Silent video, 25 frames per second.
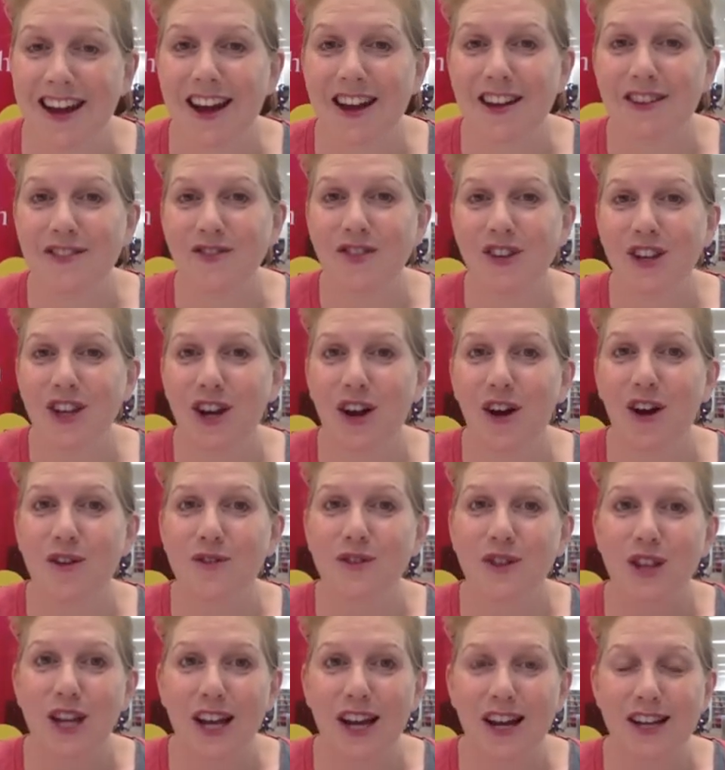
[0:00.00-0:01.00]

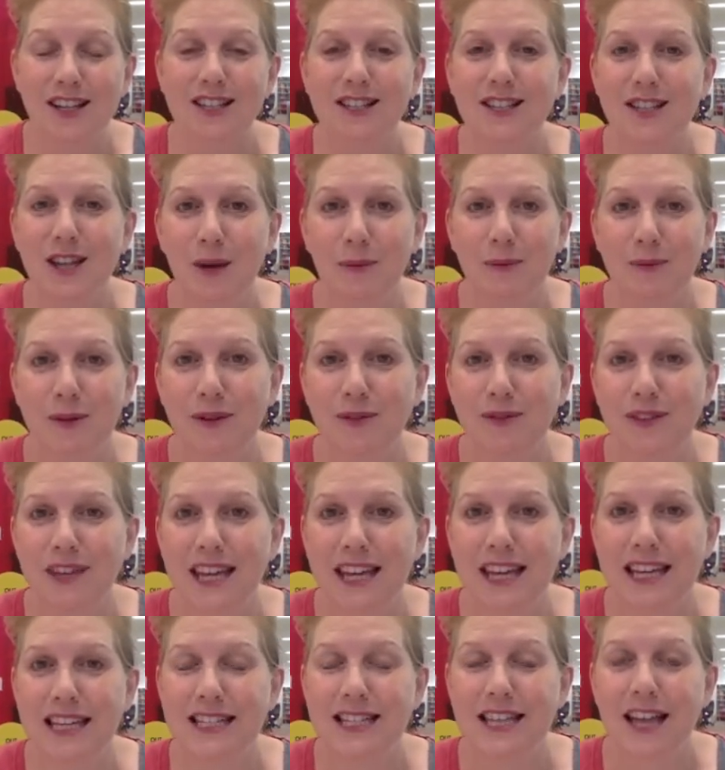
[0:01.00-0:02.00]
Over the last couple of
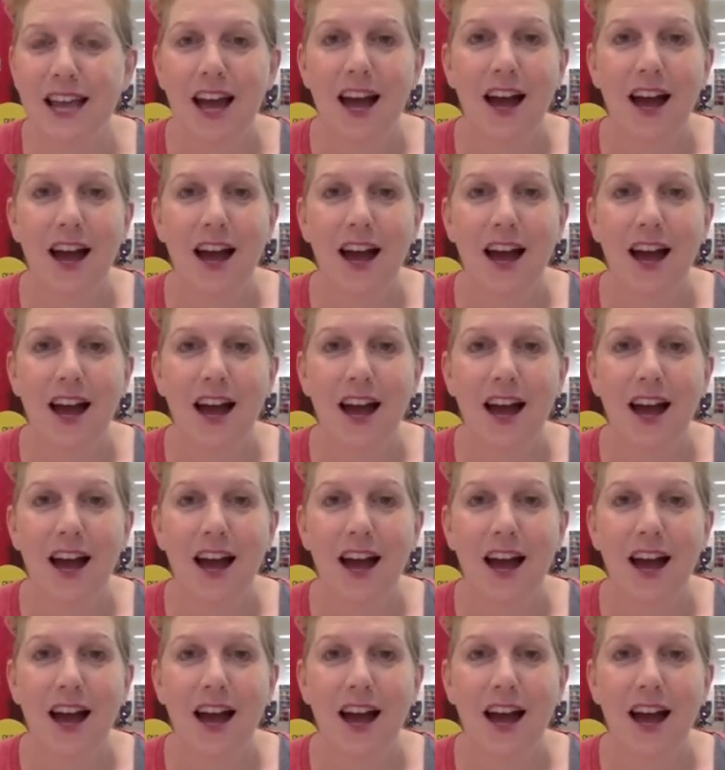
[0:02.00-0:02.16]
years,